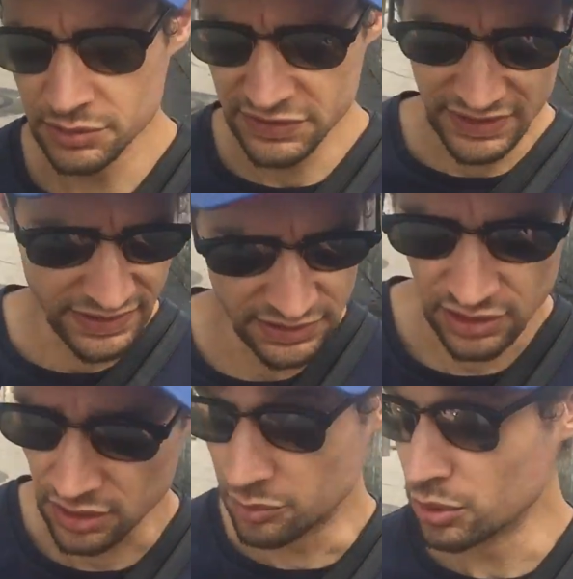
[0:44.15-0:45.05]
We say
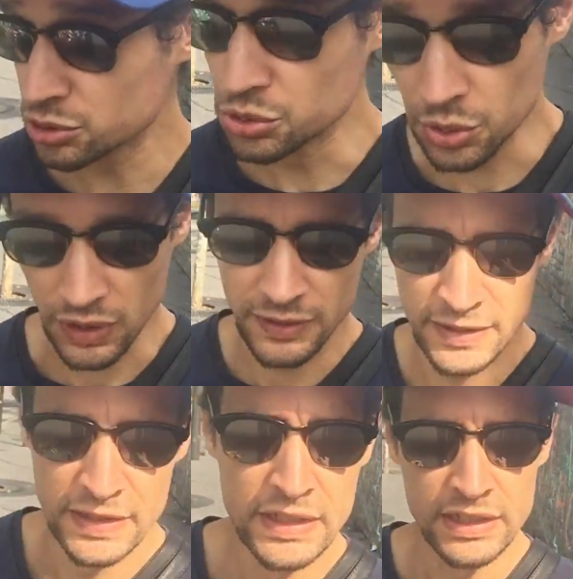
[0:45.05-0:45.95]
bonjour.
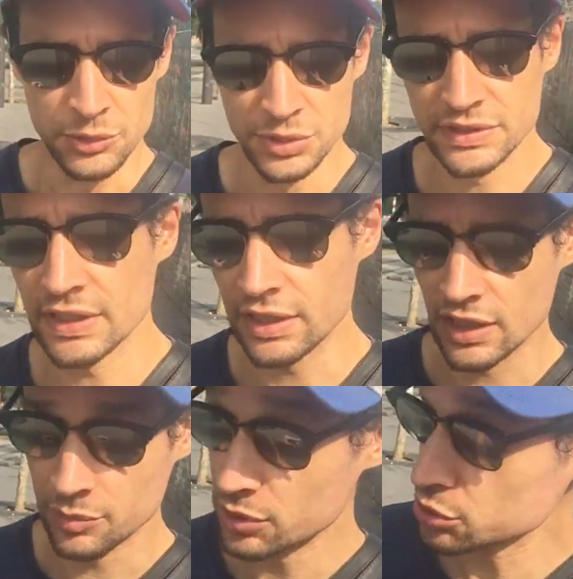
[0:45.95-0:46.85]
We
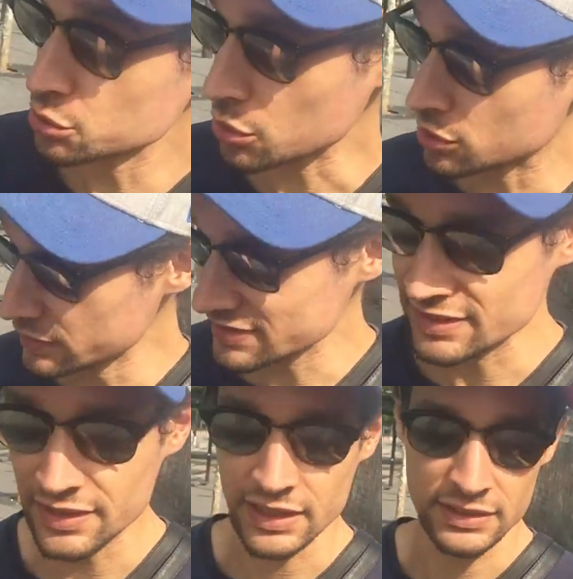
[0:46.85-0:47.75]
say bonjour, comment
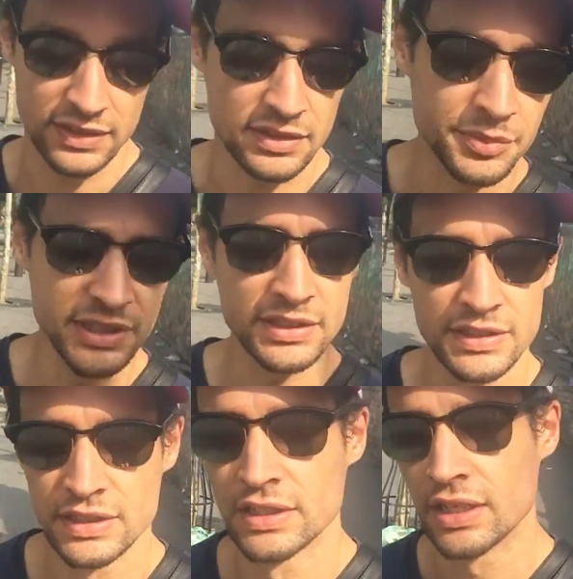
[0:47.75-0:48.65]
ça va? That
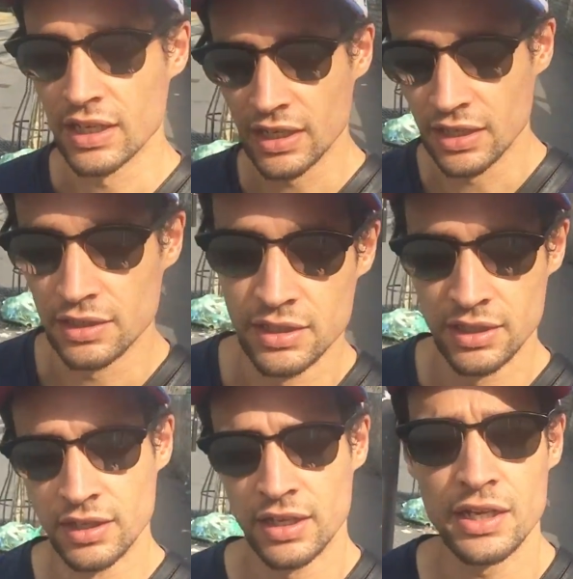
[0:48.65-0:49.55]
means
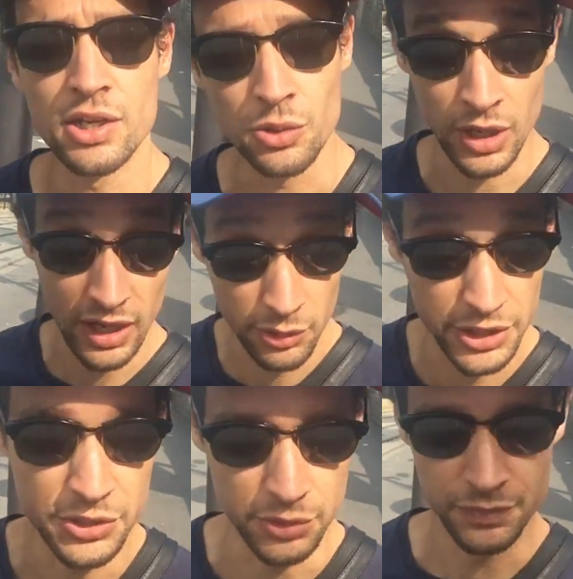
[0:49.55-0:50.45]
hello, how
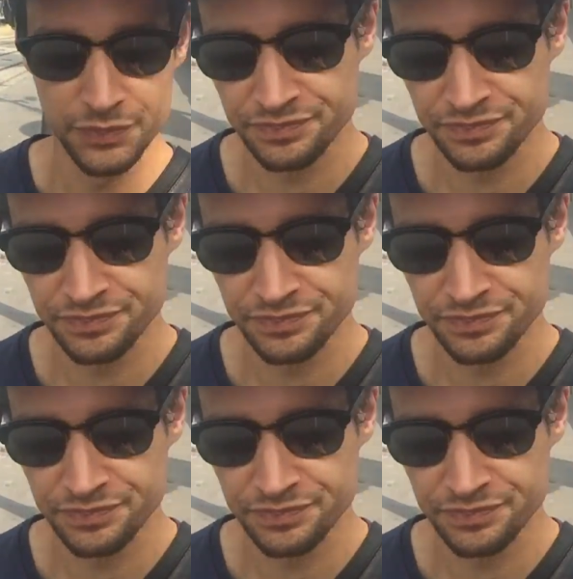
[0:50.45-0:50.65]
are you?